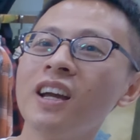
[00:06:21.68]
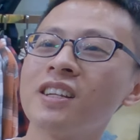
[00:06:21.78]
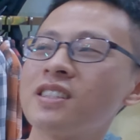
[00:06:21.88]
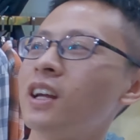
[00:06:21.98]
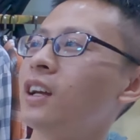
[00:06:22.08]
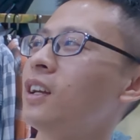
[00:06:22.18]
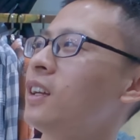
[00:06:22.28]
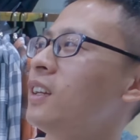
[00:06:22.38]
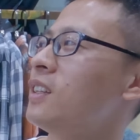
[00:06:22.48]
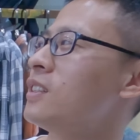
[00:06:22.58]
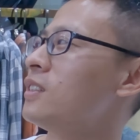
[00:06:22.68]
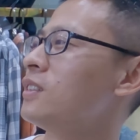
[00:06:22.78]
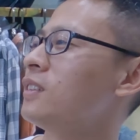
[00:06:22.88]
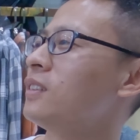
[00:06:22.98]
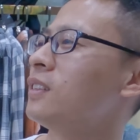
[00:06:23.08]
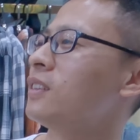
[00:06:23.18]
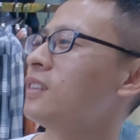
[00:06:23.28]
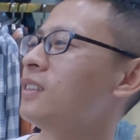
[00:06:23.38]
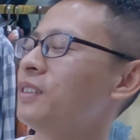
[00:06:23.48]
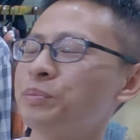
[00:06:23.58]
Yes,
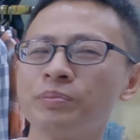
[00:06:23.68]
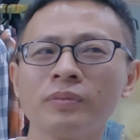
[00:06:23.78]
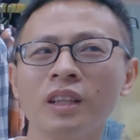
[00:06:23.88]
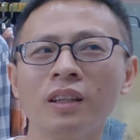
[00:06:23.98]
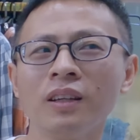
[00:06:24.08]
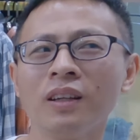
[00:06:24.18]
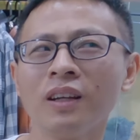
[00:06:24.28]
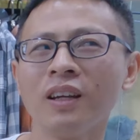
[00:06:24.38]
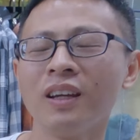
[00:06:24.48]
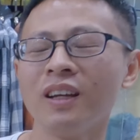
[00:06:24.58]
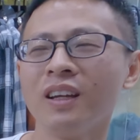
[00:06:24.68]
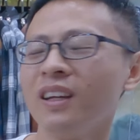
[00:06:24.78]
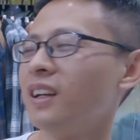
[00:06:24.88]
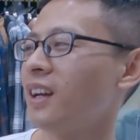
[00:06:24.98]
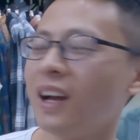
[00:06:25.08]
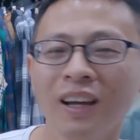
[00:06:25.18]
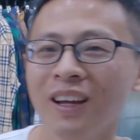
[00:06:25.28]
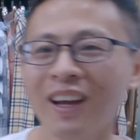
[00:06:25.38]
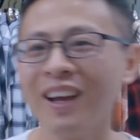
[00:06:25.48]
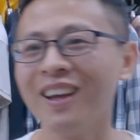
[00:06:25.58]
and. Uh,
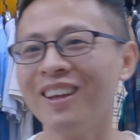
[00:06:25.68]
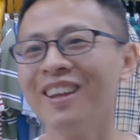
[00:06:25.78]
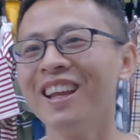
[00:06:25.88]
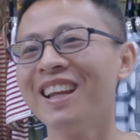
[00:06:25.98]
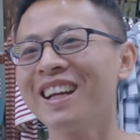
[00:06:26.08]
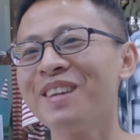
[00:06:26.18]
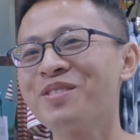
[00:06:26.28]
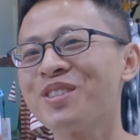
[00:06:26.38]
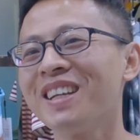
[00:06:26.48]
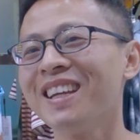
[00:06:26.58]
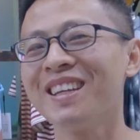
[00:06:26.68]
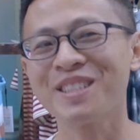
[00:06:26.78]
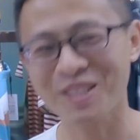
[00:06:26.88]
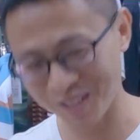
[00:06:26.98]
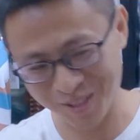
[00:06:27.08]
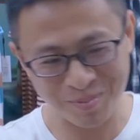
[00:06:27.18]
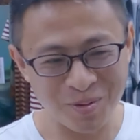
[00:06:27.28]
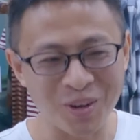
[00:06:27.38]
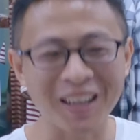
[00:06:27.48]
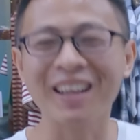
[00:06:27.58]
uh, another country is
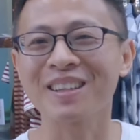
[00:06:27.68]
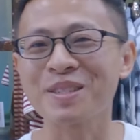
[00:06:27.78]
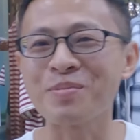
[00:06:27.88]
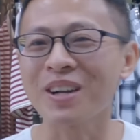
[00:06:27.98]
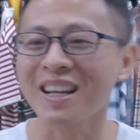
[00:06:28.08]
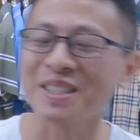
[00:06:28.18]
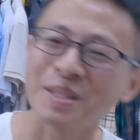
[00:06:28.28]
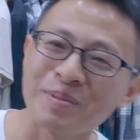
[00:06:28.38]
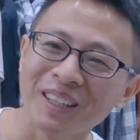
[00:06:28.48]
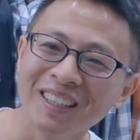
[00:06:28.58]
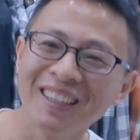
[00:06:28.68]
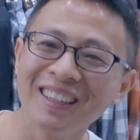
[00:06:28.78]
small, small customer.